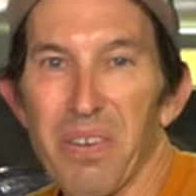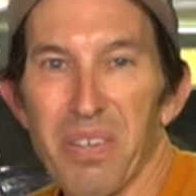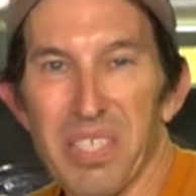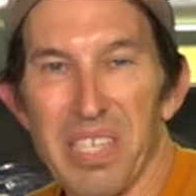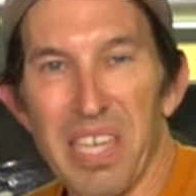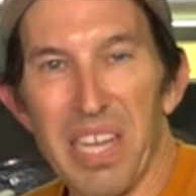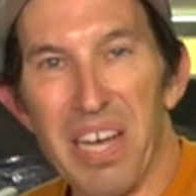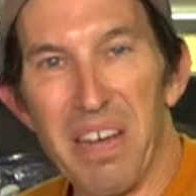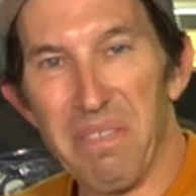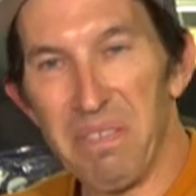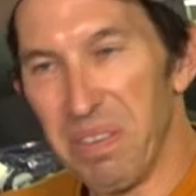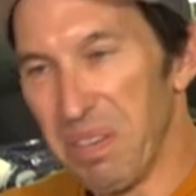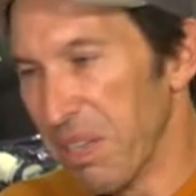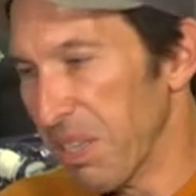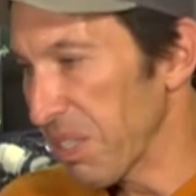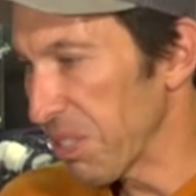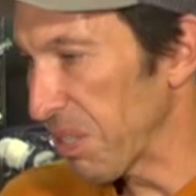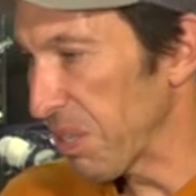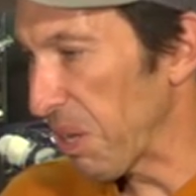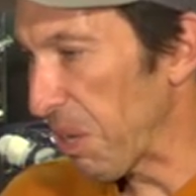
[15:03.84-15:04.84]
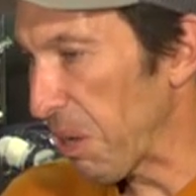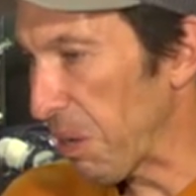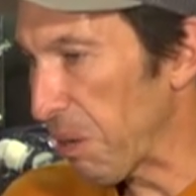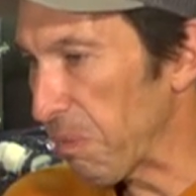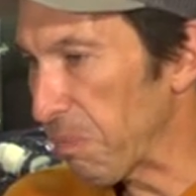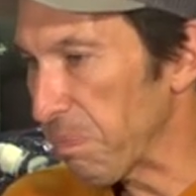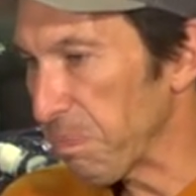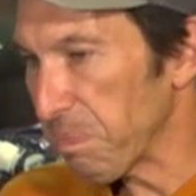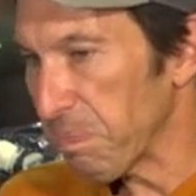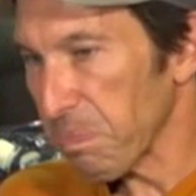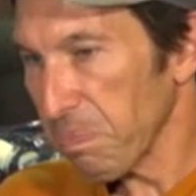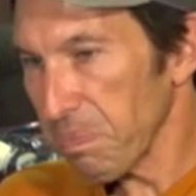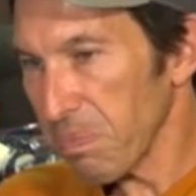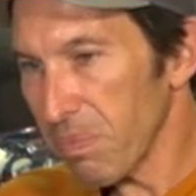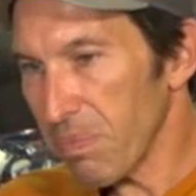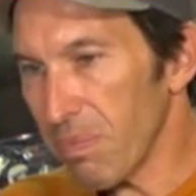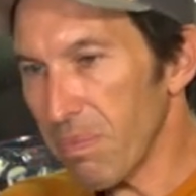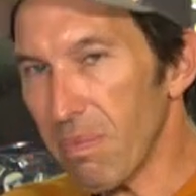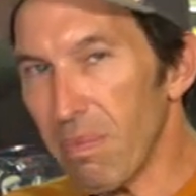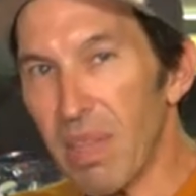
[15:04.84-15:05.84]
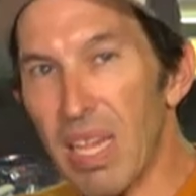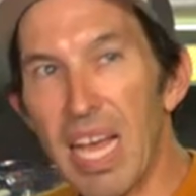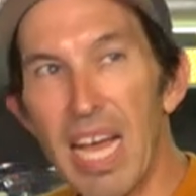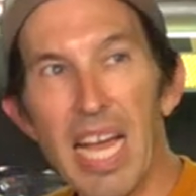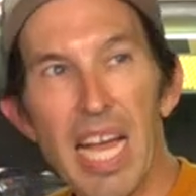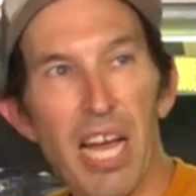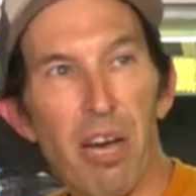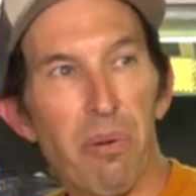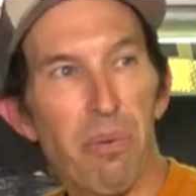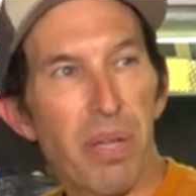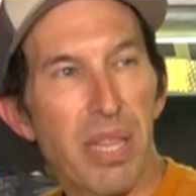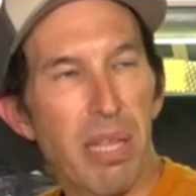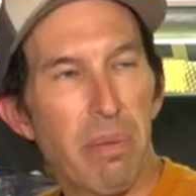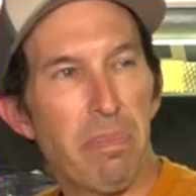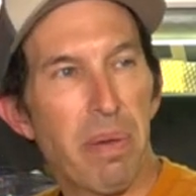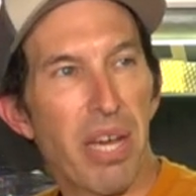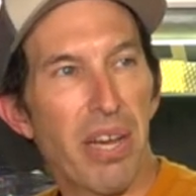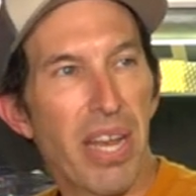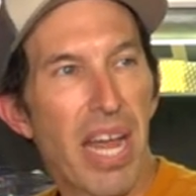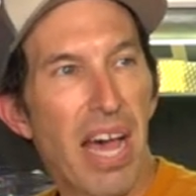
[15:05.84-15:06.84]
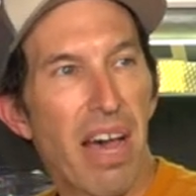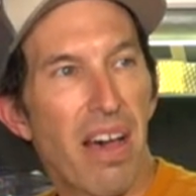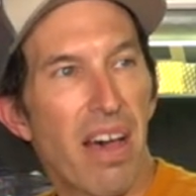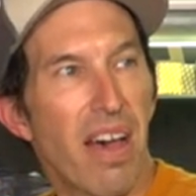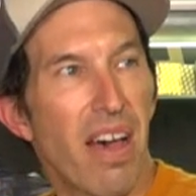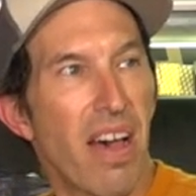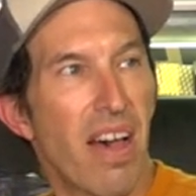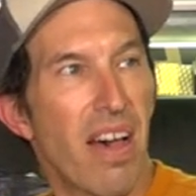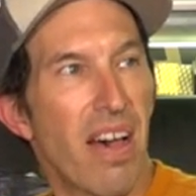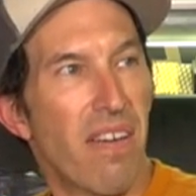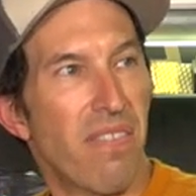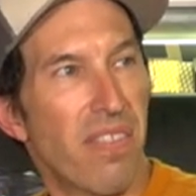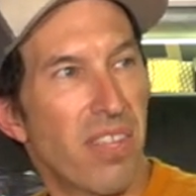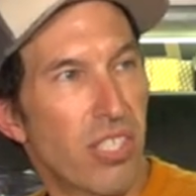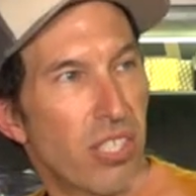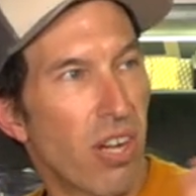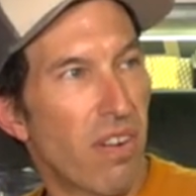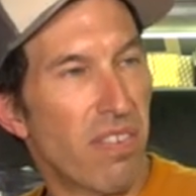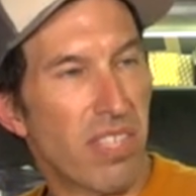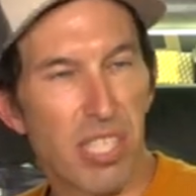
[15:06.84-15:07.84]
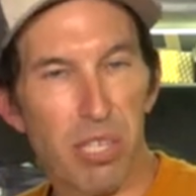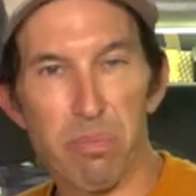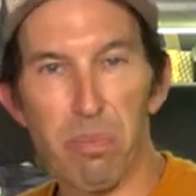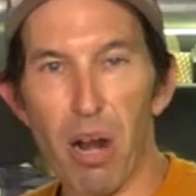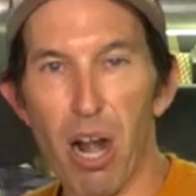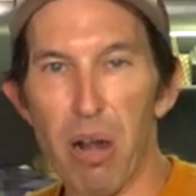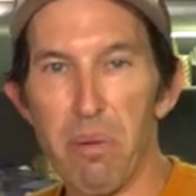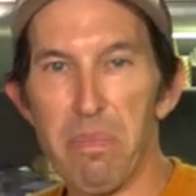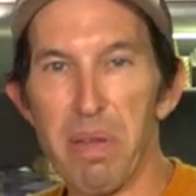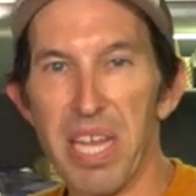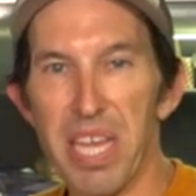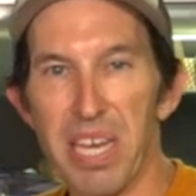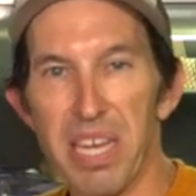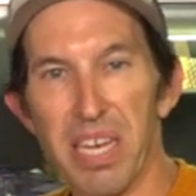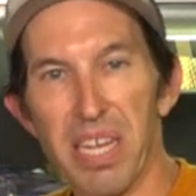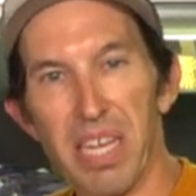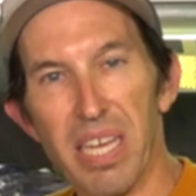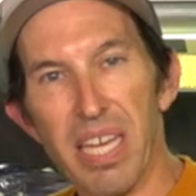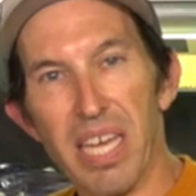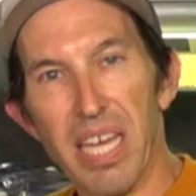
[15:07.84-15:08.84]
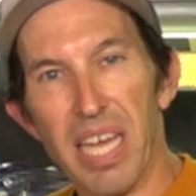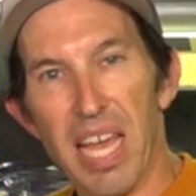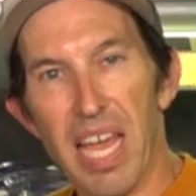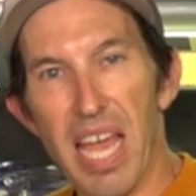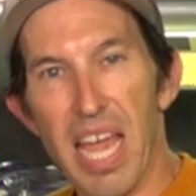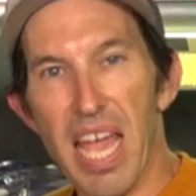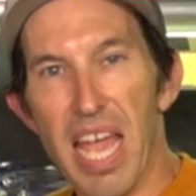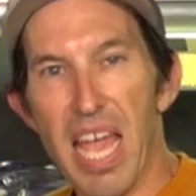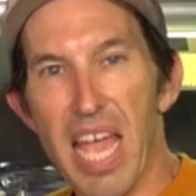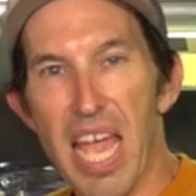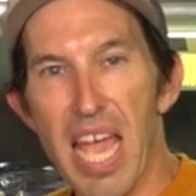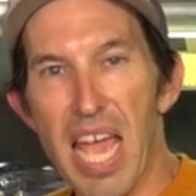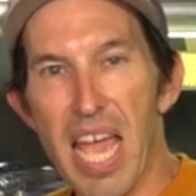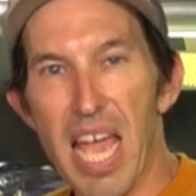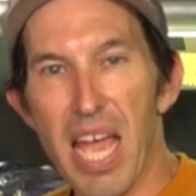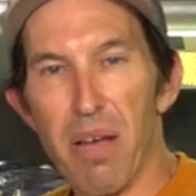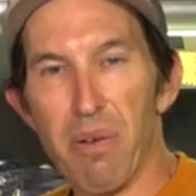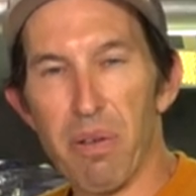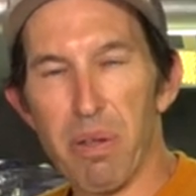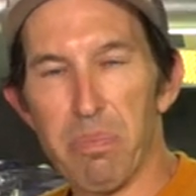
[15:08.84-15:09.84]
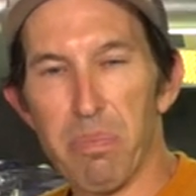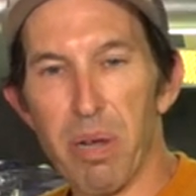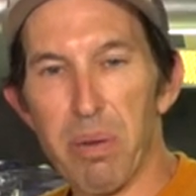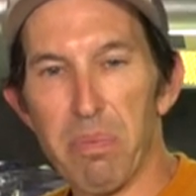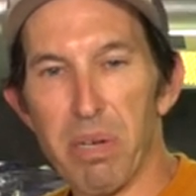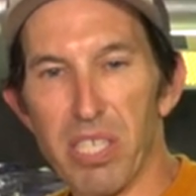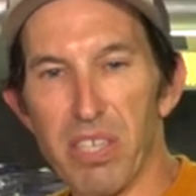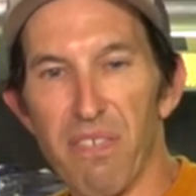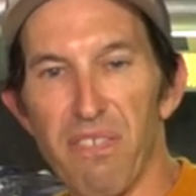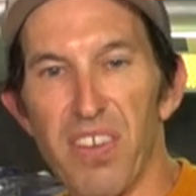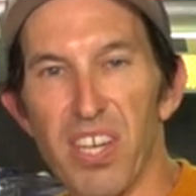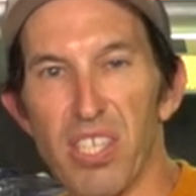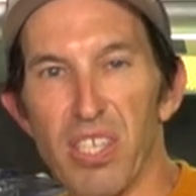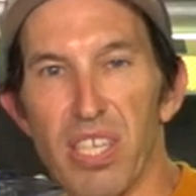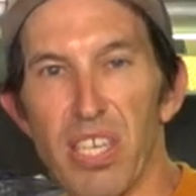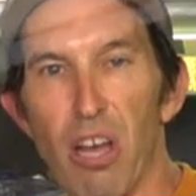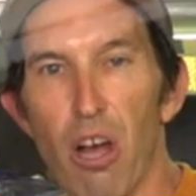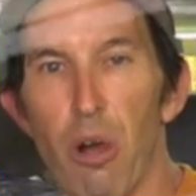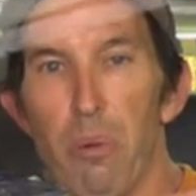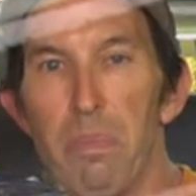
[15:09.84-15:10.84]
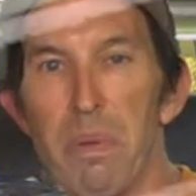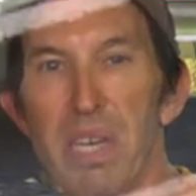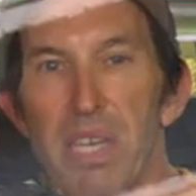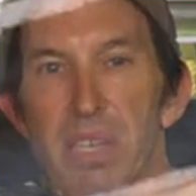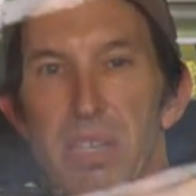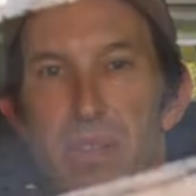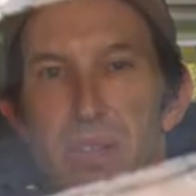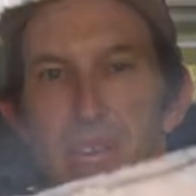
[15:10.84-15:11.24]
always loved. So I helped with the build out of the service department, and we pretty much officially opened in two